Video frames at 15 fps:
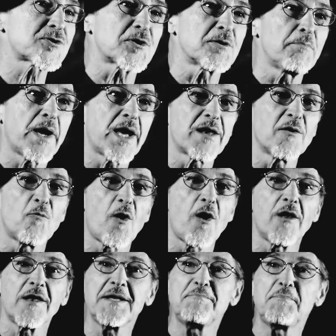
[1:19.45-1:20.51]
her bottle wall
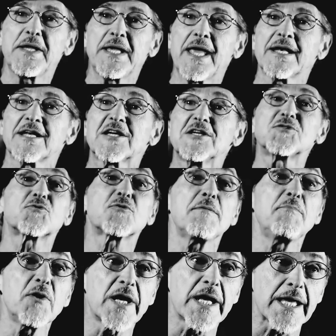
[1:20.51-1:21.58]
and began
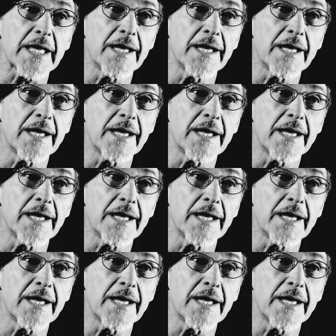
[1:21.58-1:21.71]
contributing.